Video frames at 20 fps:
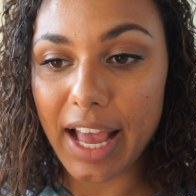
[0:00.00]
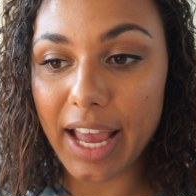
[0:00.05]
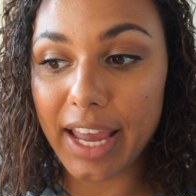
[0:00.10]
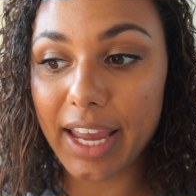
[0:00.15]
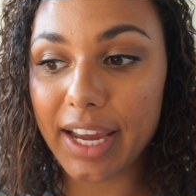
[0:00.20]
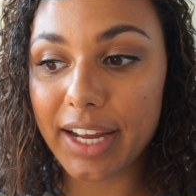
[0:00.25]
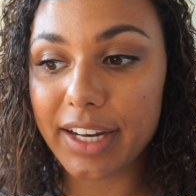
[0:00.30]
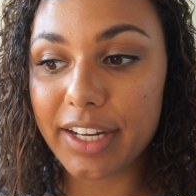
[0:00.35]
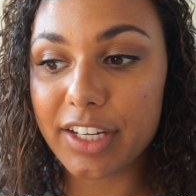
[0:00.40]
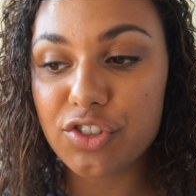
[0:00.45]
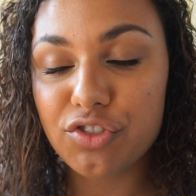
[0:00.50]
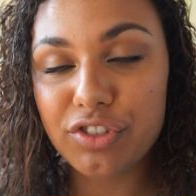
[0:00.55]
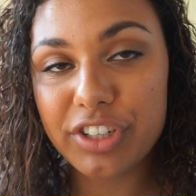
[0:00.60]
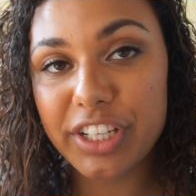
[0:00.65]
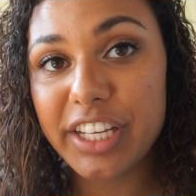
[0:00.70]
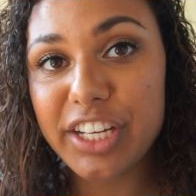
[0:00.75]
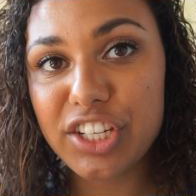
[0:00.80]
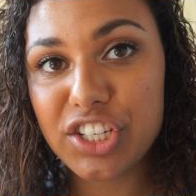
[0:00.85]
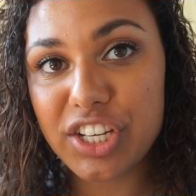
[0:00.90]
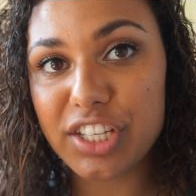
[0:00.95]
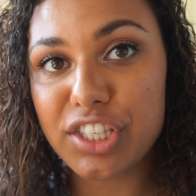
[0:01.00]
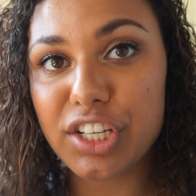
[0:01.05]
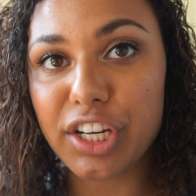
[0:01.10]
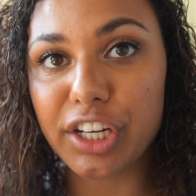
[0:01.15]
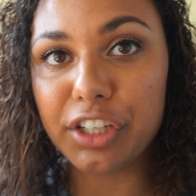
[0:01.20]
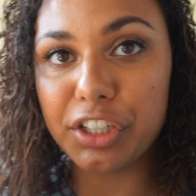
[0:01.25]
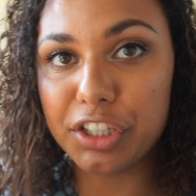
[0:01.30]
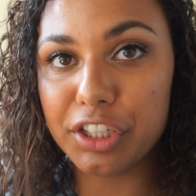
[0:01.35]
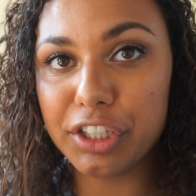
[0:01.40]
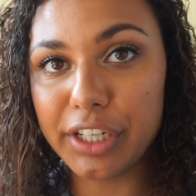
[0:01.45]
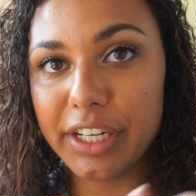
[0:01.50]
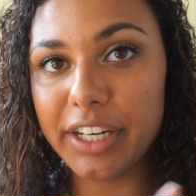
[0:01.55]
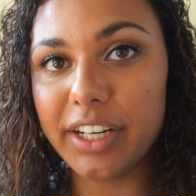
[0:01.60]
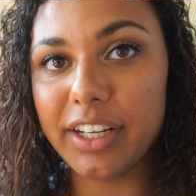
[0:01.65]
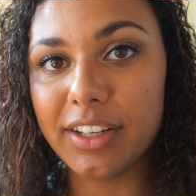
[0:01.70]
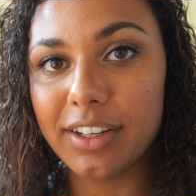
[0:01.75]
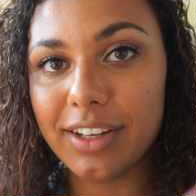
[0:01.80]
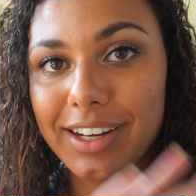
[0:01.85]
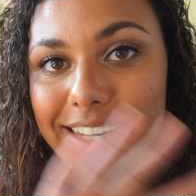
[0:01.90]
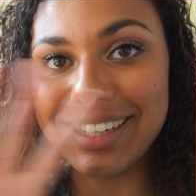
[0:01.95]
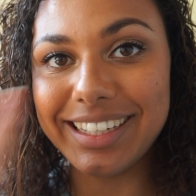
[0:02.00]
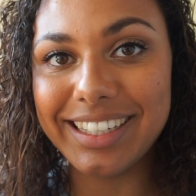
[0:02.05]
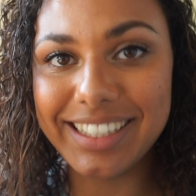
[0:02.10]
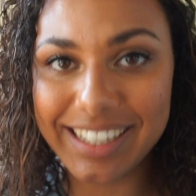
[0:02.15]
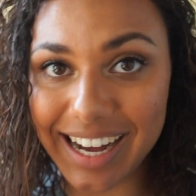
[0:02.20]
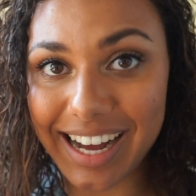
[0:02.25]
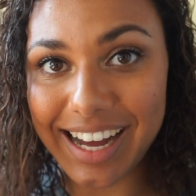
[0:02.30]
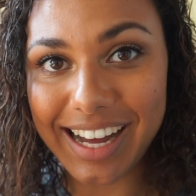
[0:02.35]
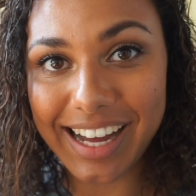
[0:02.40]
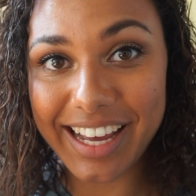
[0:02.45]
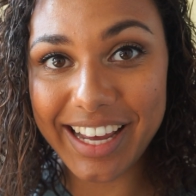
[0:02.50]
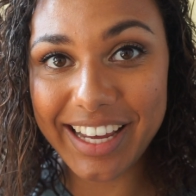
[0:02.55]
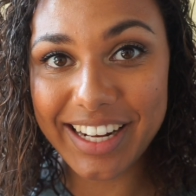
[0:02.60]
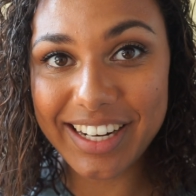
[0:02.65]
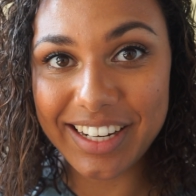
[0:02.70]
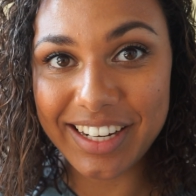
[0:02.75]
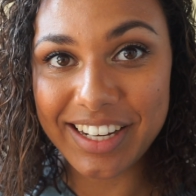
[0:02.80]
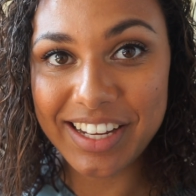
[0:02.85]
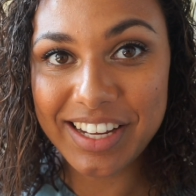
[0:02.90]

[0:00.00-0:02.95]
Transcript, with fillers: And it's really just a good guide